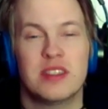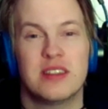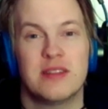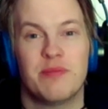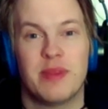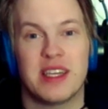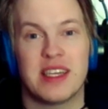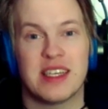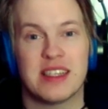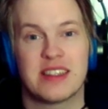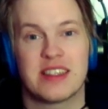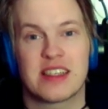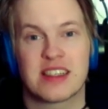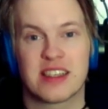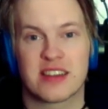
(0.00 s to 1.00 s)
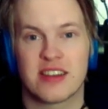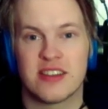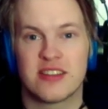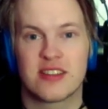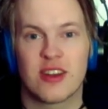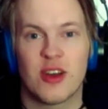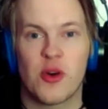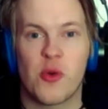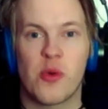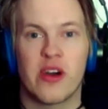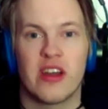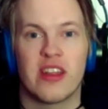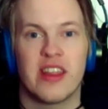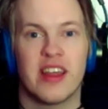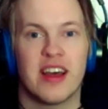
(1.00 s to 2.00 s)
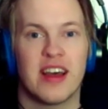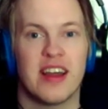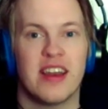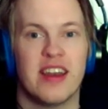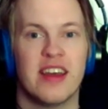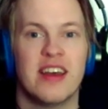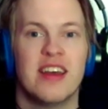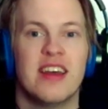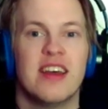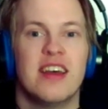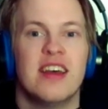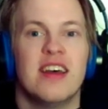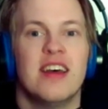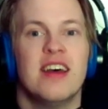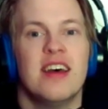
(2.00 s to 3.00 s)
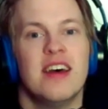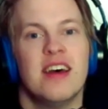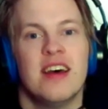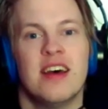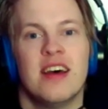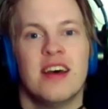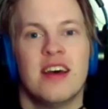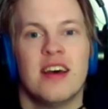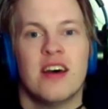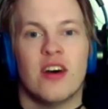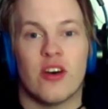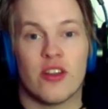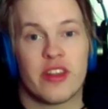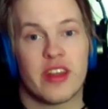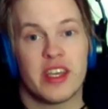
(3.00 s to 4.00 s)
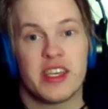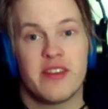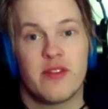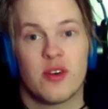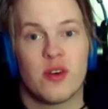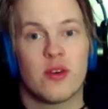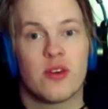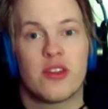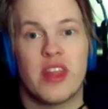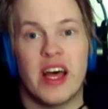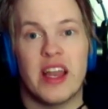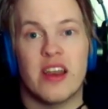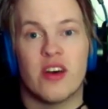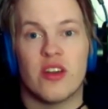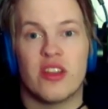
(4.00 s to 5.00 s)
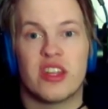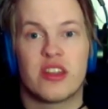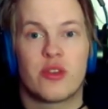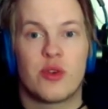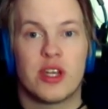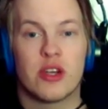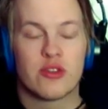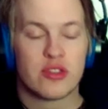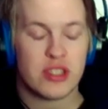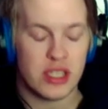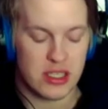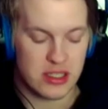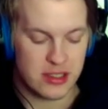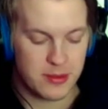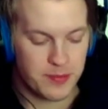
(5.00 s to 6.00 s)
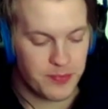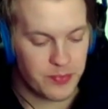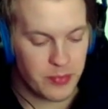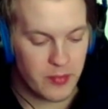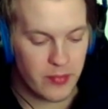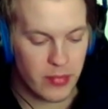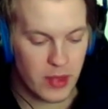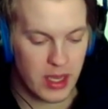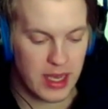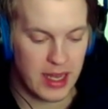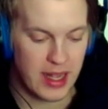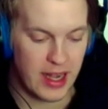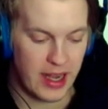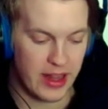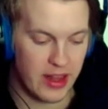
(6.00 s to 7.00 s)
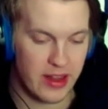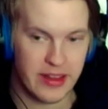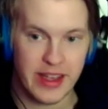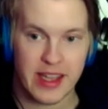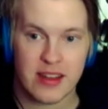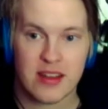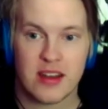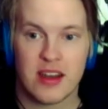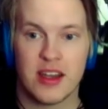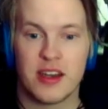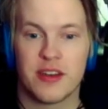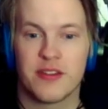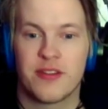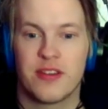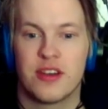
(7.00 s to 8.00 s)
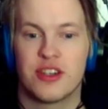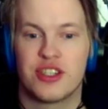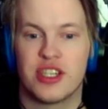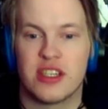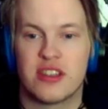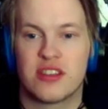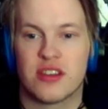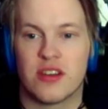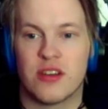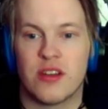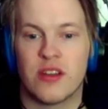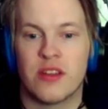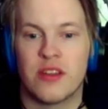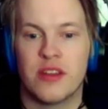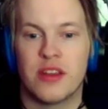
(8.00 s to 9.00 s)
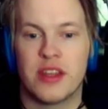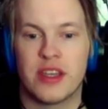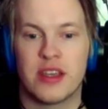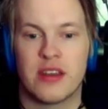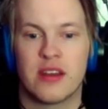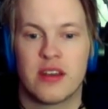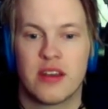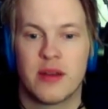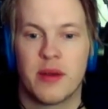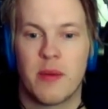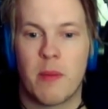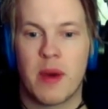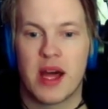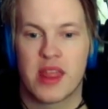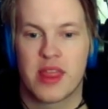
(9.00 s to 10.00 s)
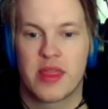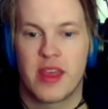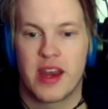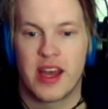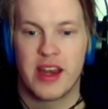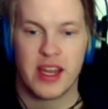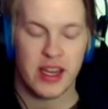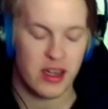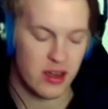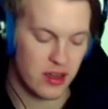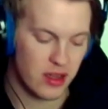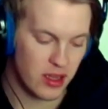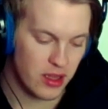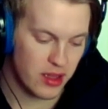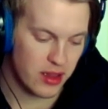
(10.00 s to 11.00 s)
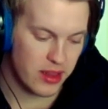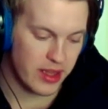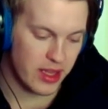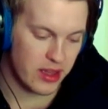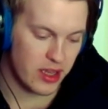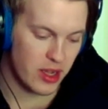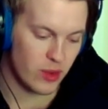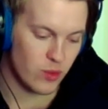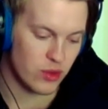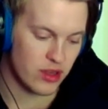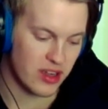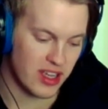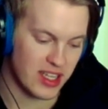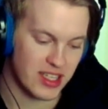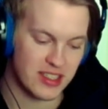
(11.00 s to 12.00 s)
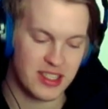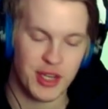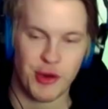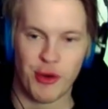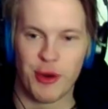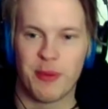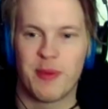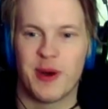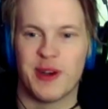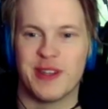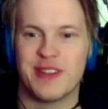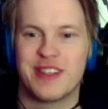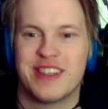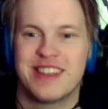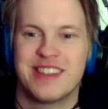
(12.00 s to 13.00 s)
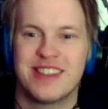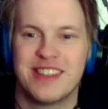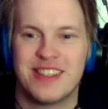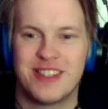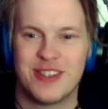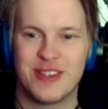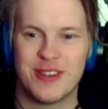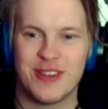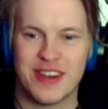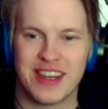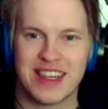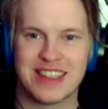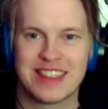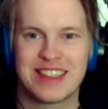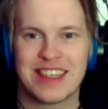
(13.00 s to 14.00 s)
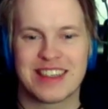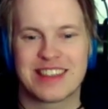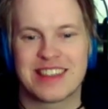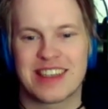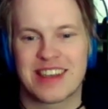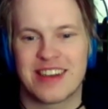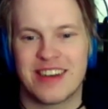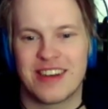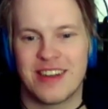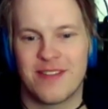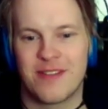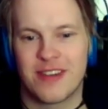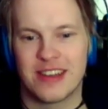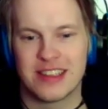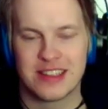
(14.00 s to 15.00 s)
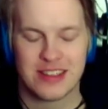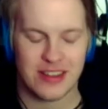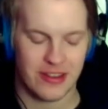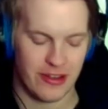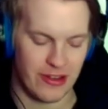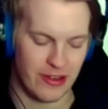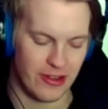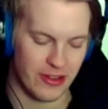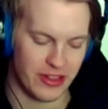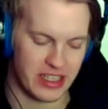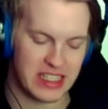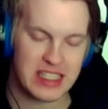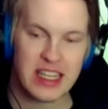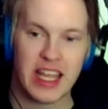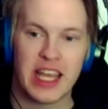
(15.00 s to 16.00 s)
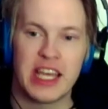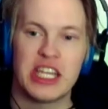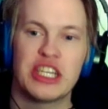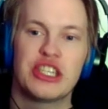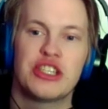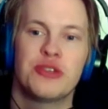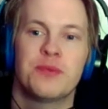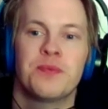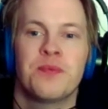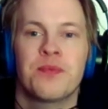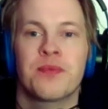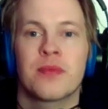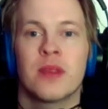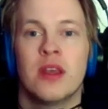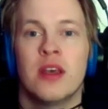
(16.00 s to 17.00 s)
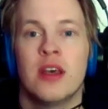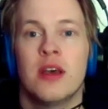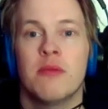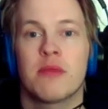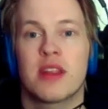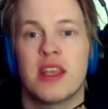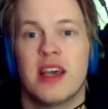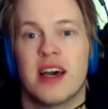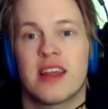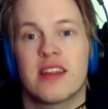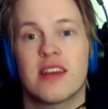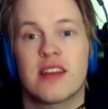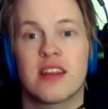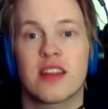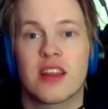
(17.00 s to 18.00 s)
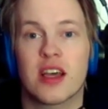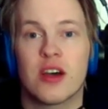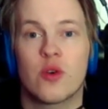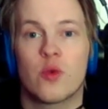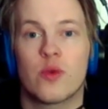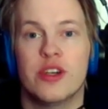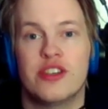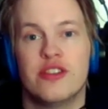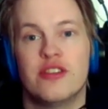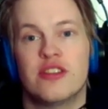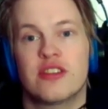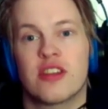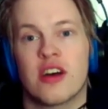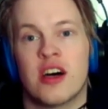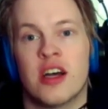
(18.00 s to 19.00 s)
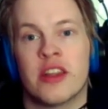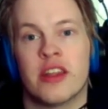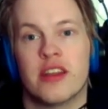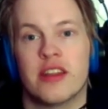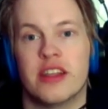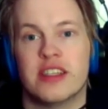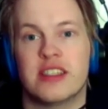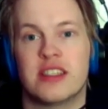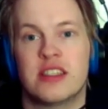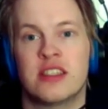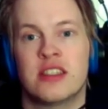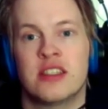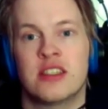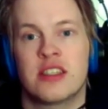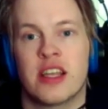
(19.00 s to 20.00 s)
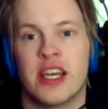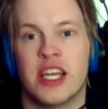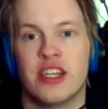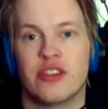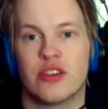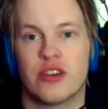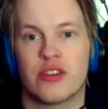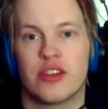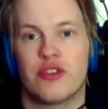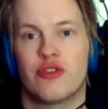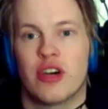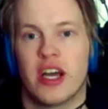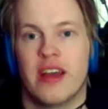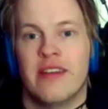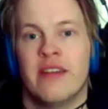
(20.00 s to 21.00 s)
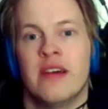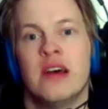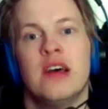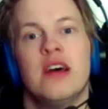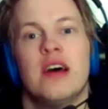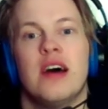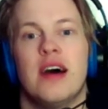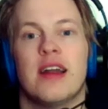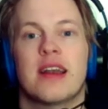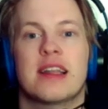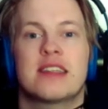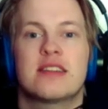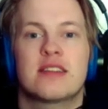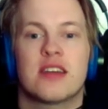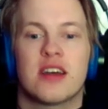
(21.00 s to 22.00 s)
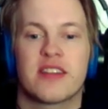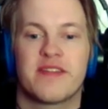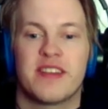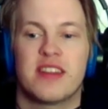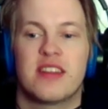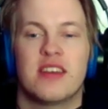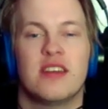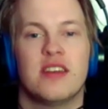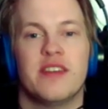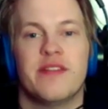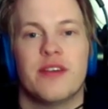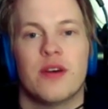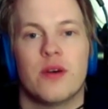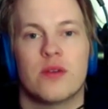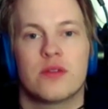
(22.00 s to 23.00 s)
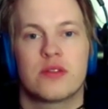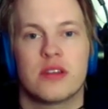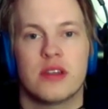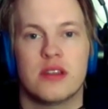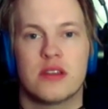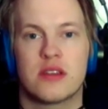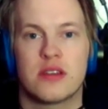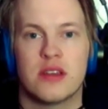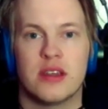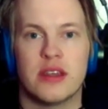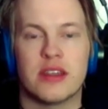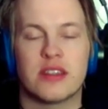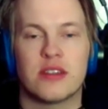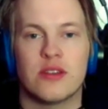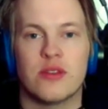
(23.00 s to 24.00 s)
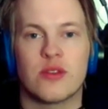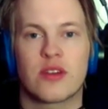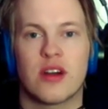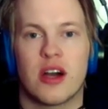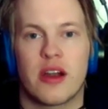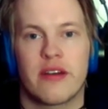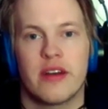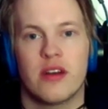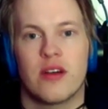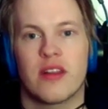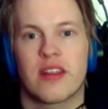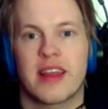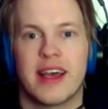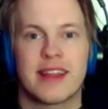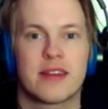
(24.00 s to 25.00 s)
be 6 seconds slower than on the Evo than on the 306, and that kind of shits on the math that I did, that I would get a 0.296 second difference on the stage. But yeah, I think that now we should start the stage or the drive, and let's start with the Evo since it's a new car and all that.